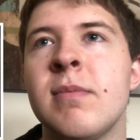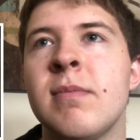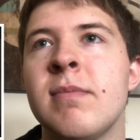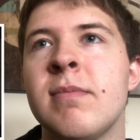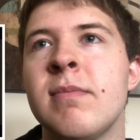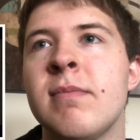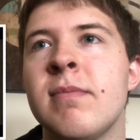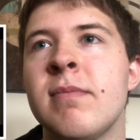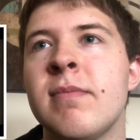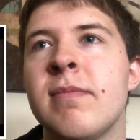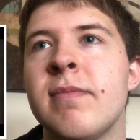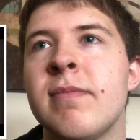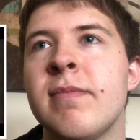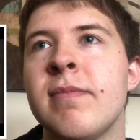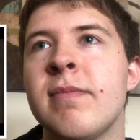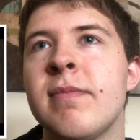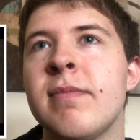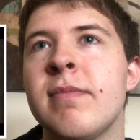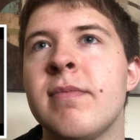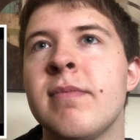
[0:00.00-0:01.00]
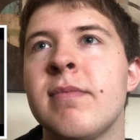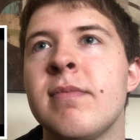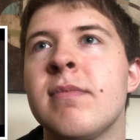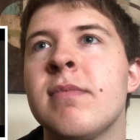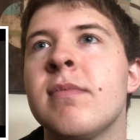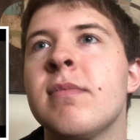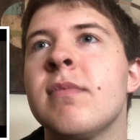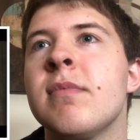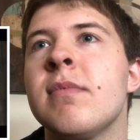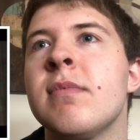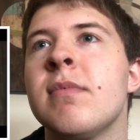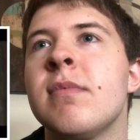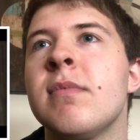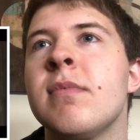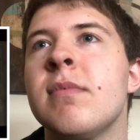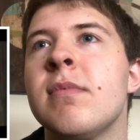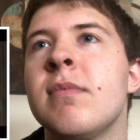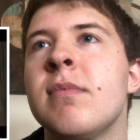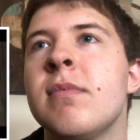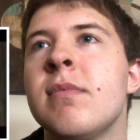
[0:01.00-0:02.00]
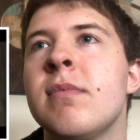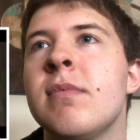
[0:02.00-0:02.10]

(no one is talking)